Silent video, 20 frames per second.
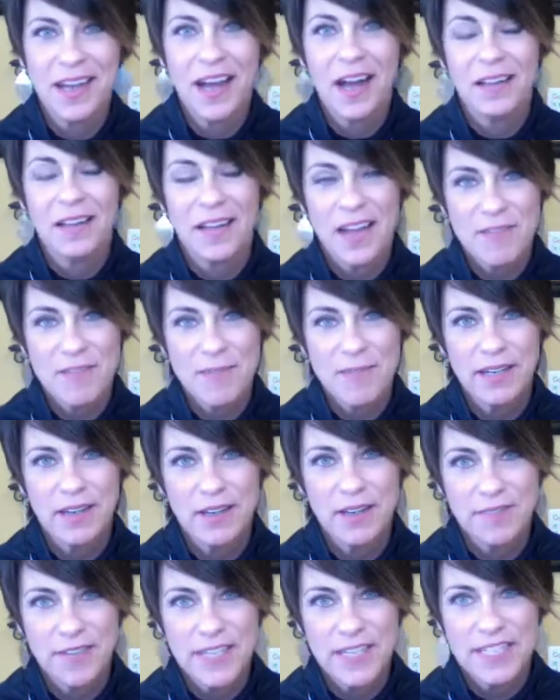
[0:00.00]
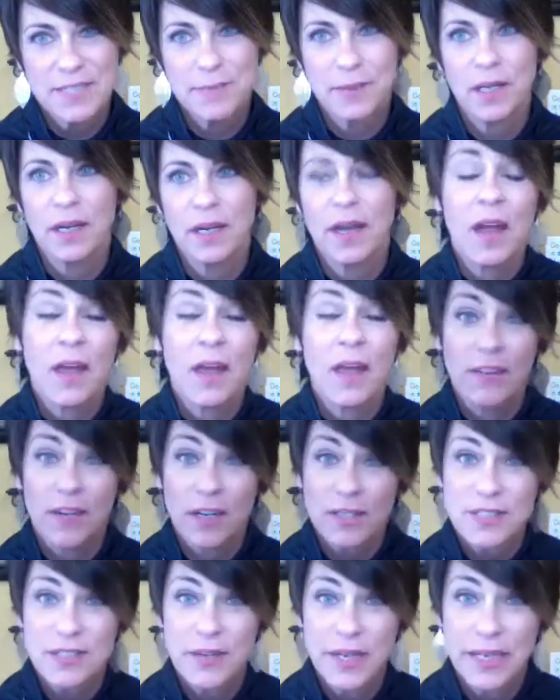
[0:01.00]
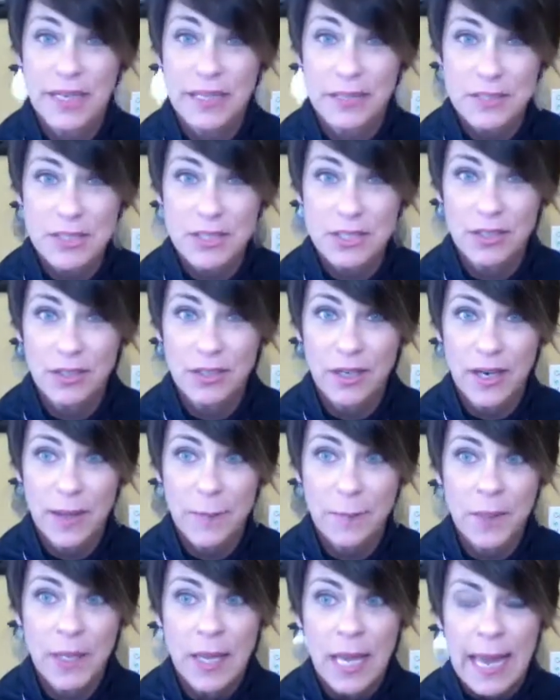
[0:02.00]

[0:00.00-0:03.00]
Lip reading: A lot of mine are on Facebook. They're also on Instagram,